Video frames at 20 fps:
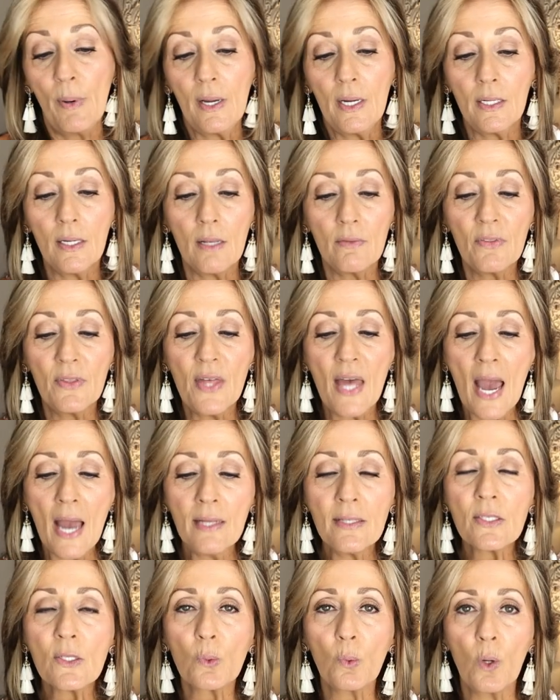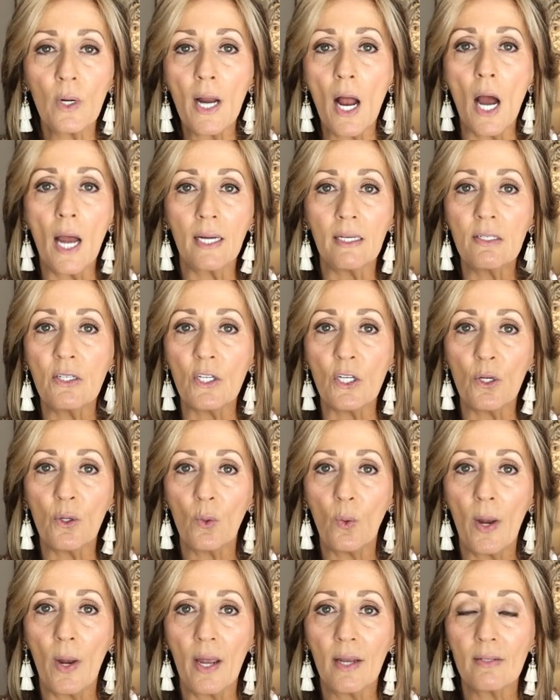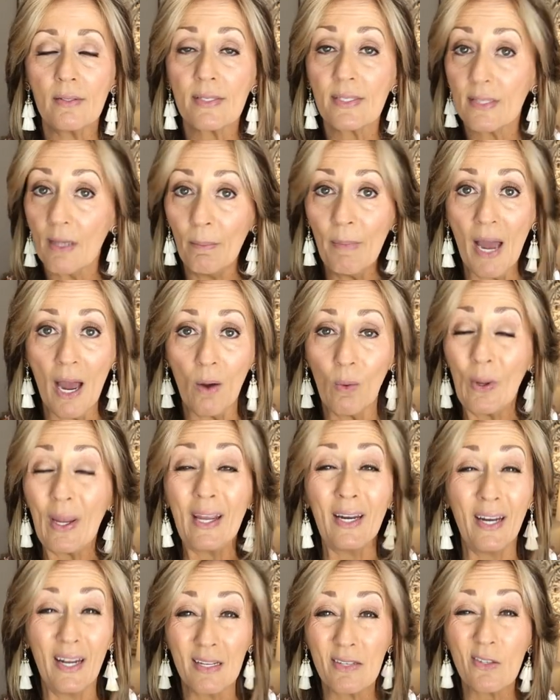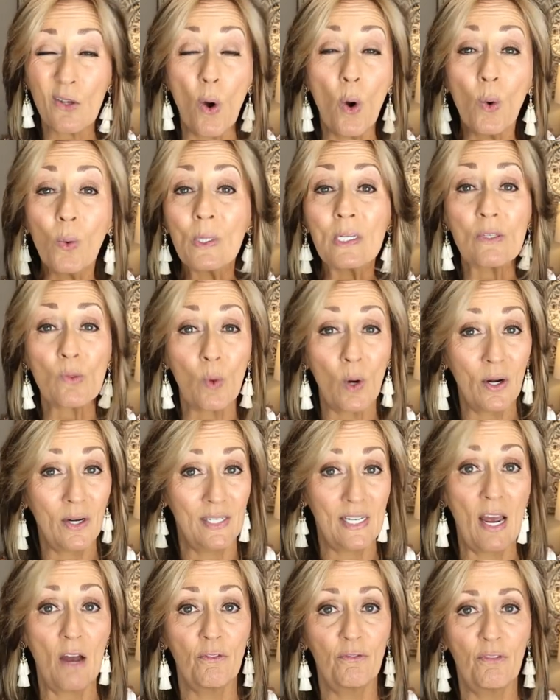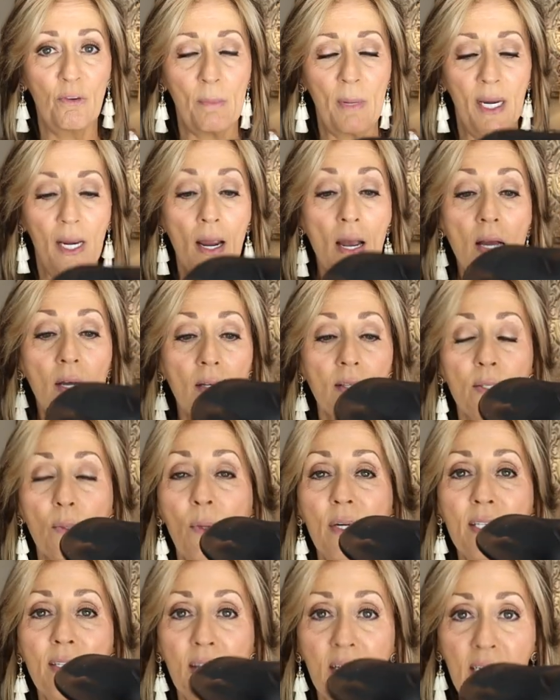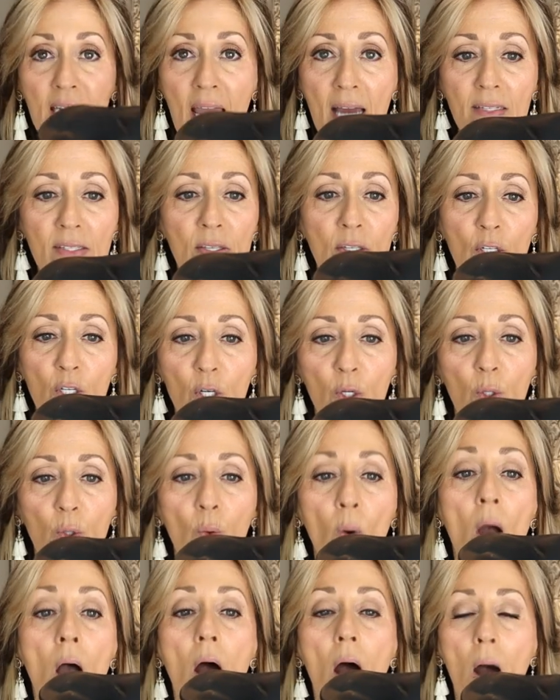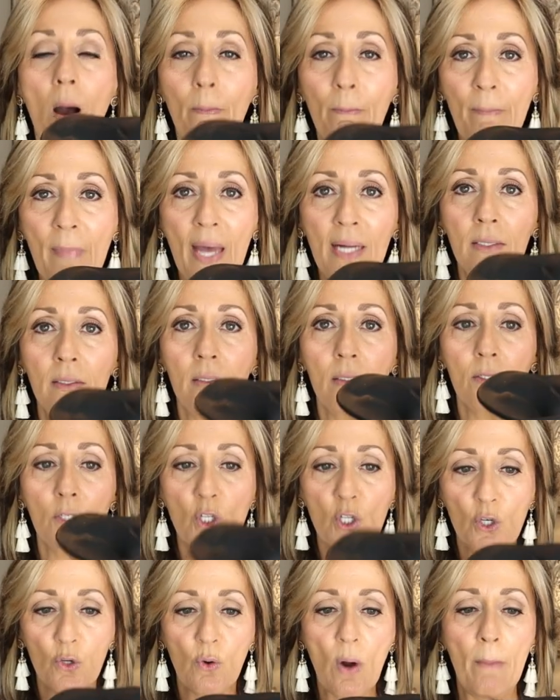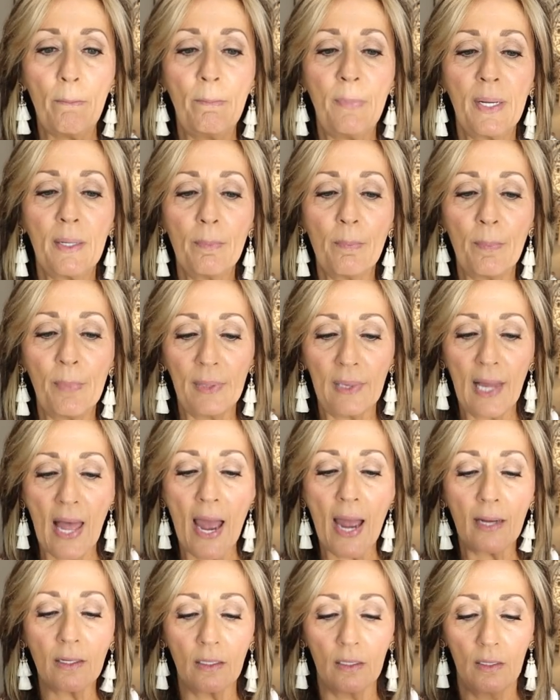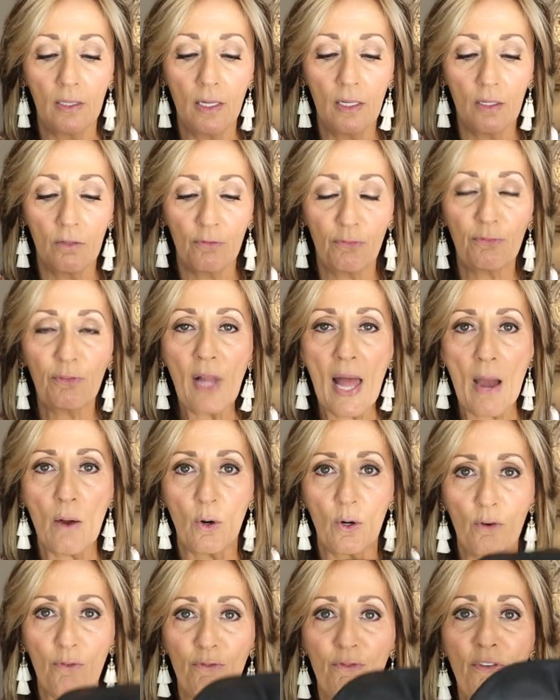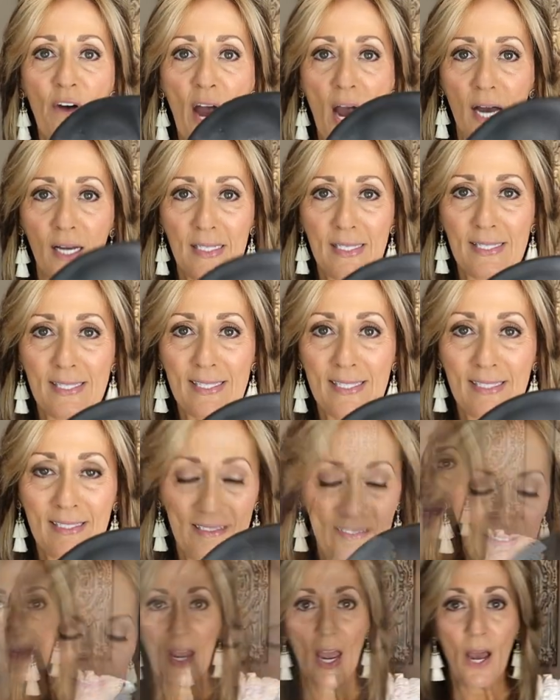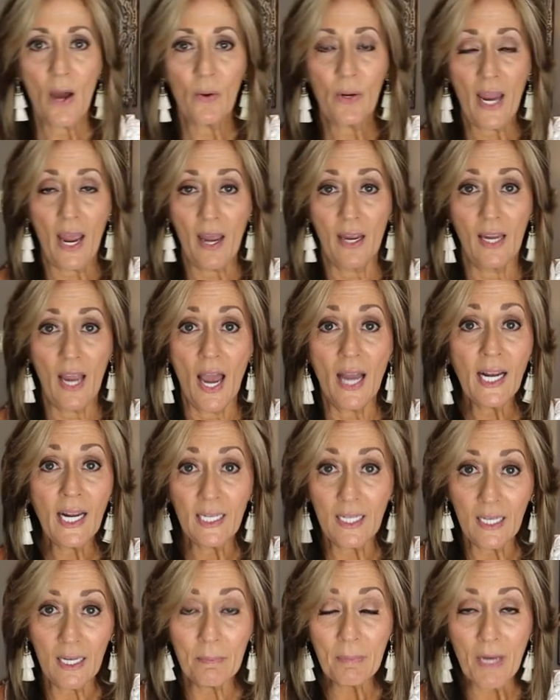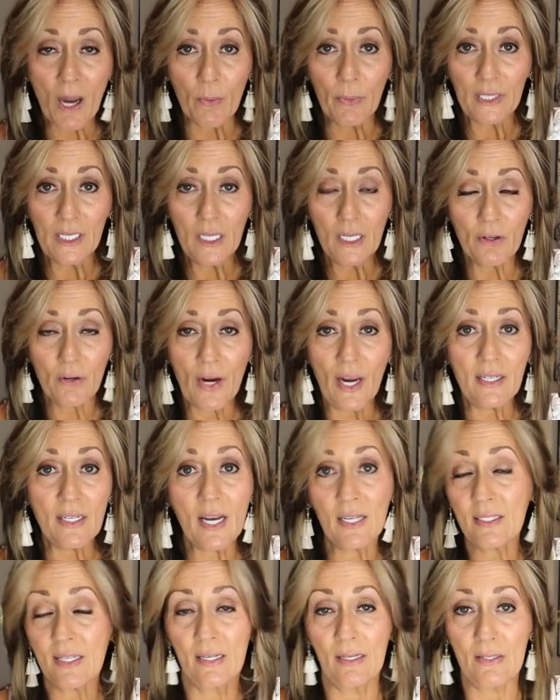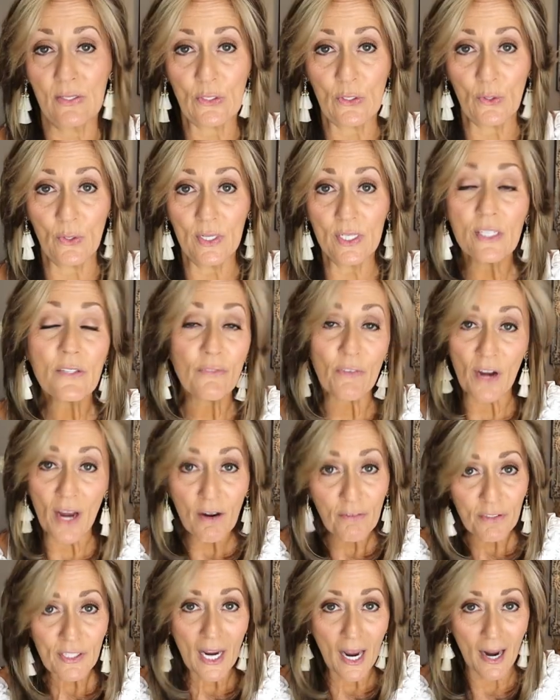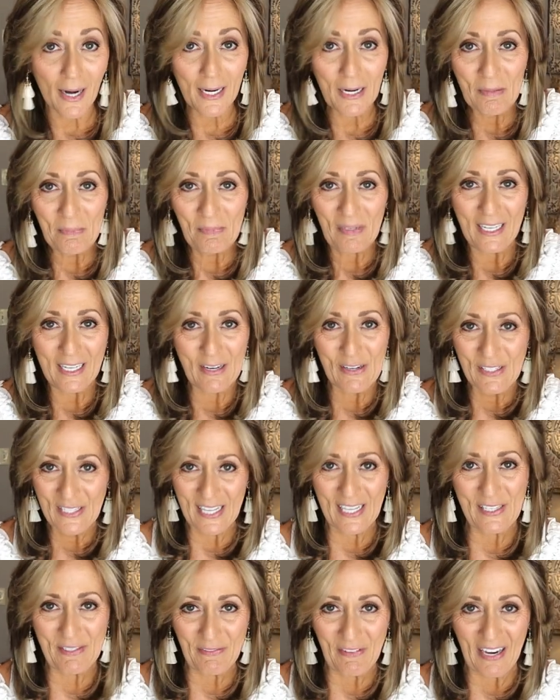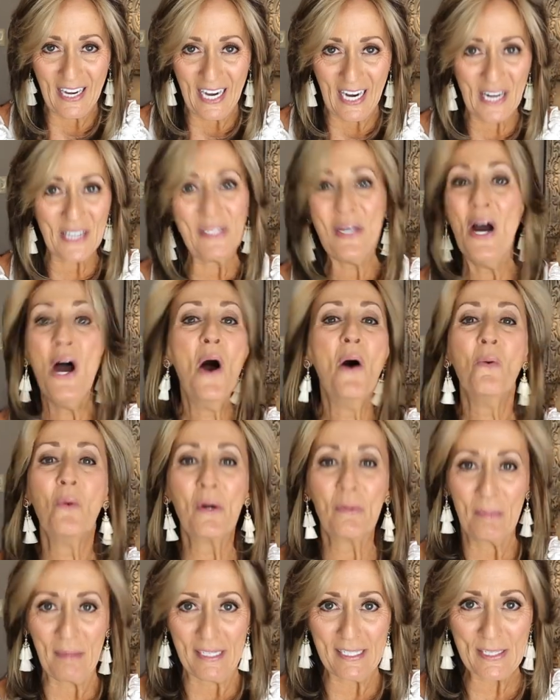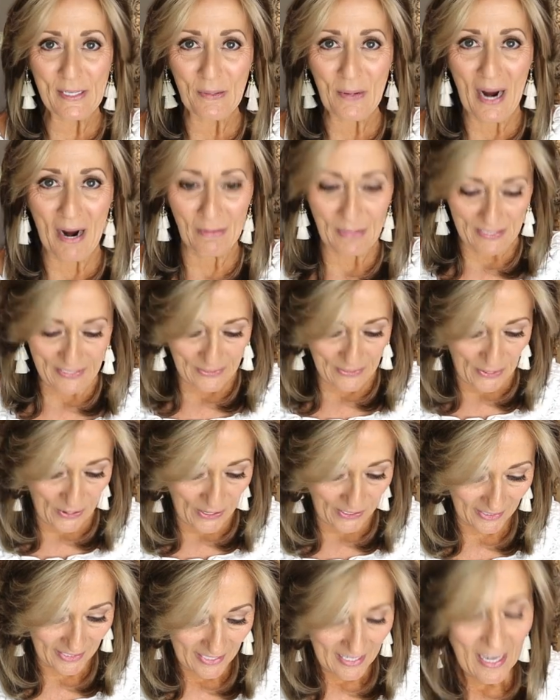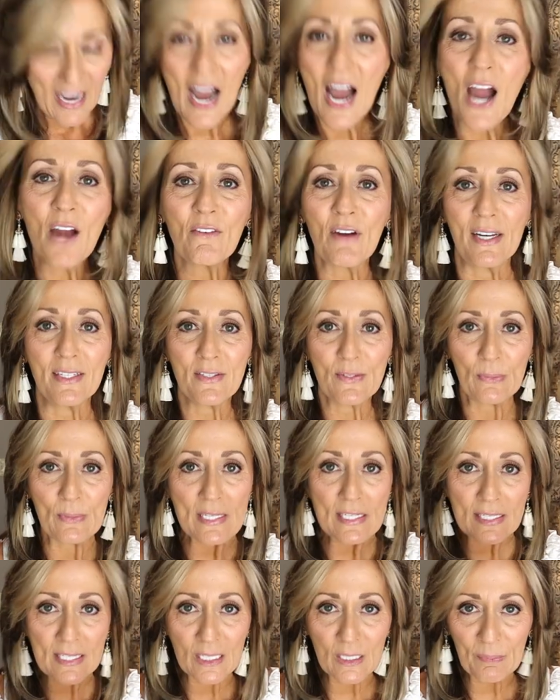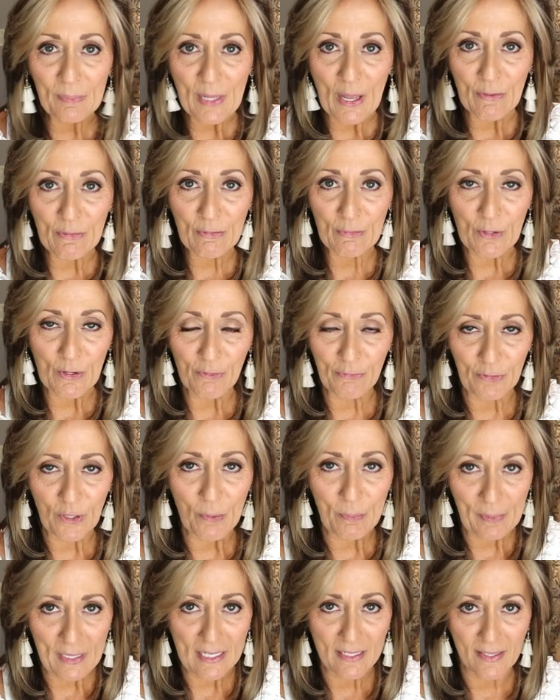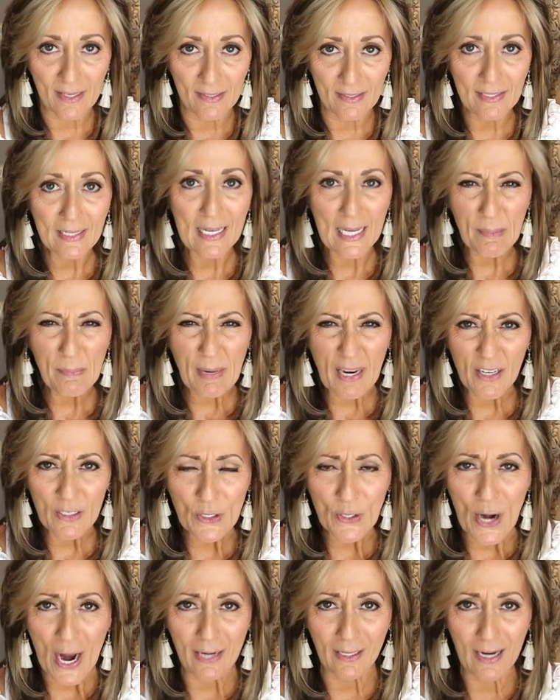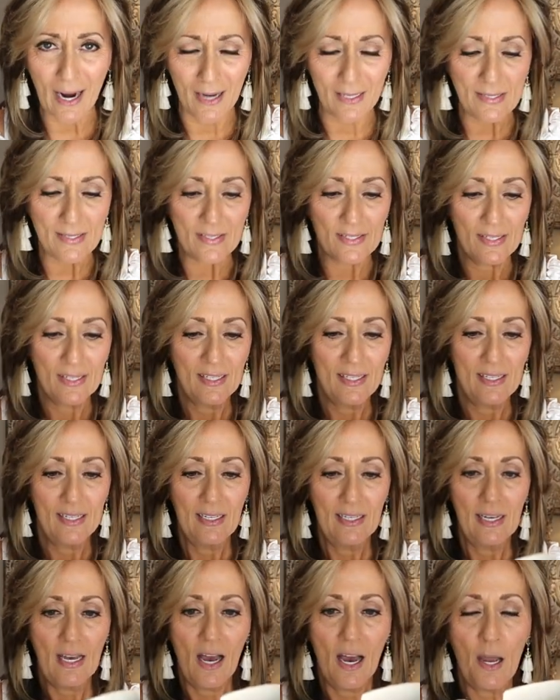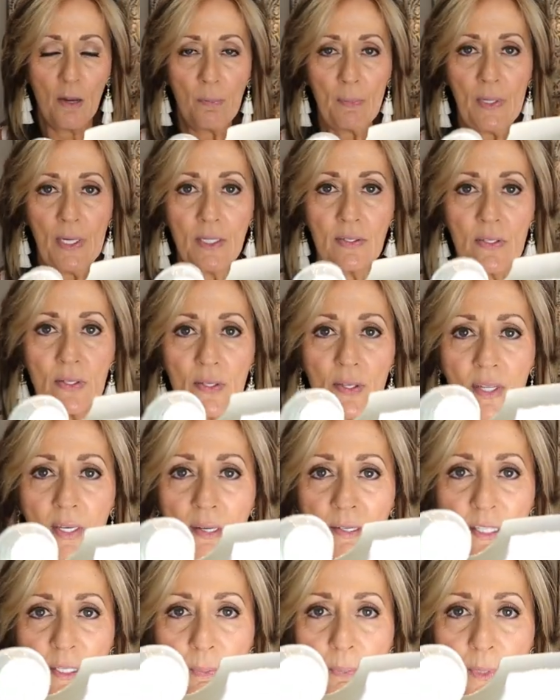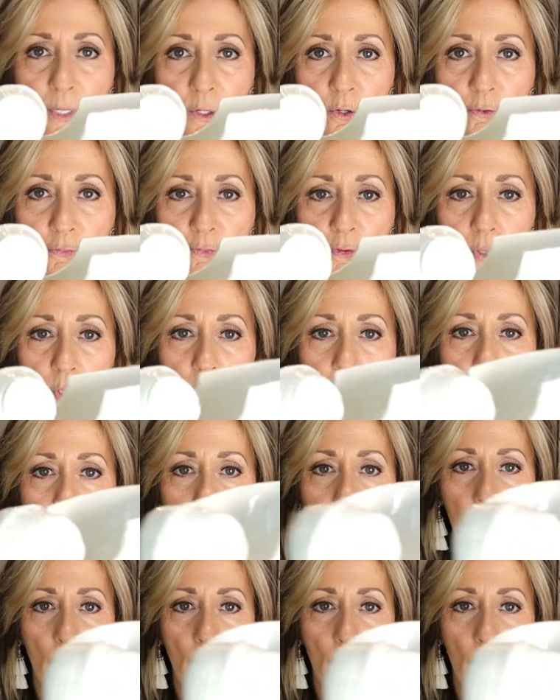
but that's what I do, and somehow it has always worked out for me. So I said yes to a metal trumpet black flower vase. Okay, I gotta keep going here and not tell stories for every item because this video will be 2 hours long. All right, so just gonna blow through a few pieces. Keep me on track, guys. I picked this beautiful